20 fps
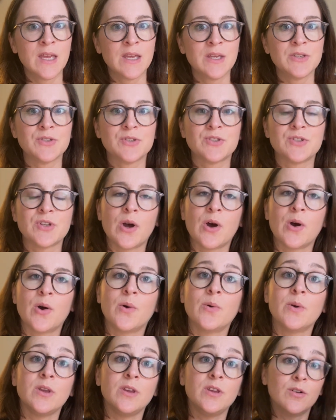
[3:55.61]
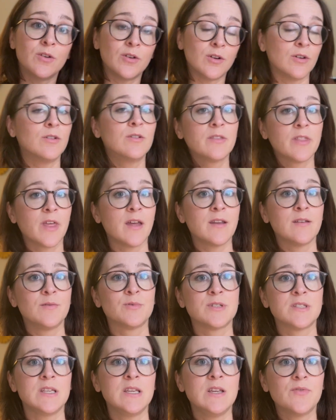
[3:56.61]
So you'll then
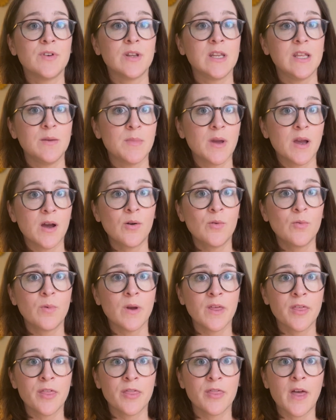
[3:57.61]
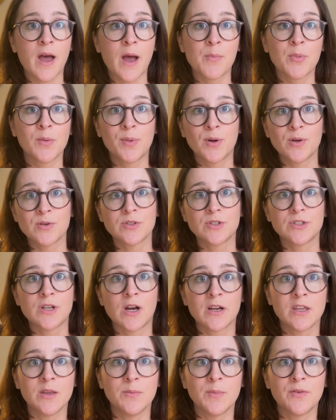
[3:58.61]
receive an email with that proposal
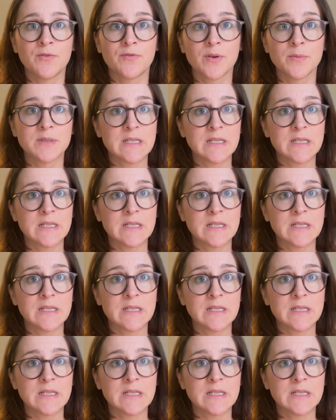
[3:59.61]
document from